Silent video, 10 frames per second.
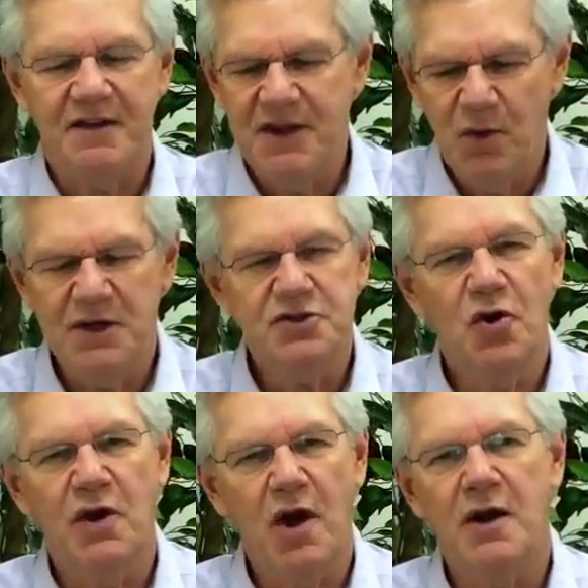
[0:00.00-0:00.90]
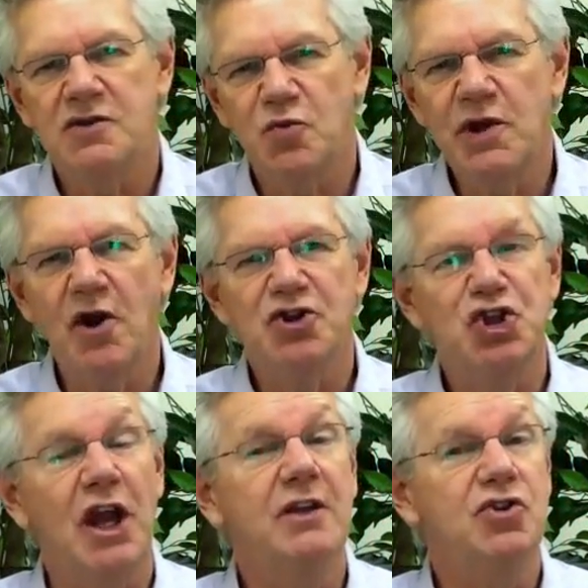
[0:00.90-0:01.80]
I think what is going on is we are
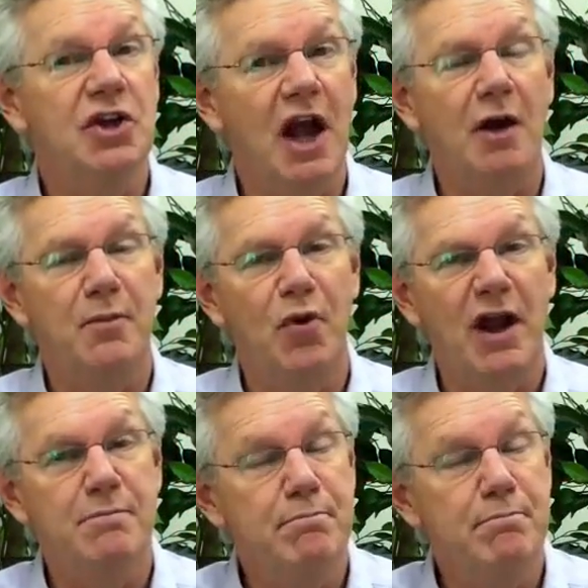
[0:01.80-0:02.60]
changing our brain,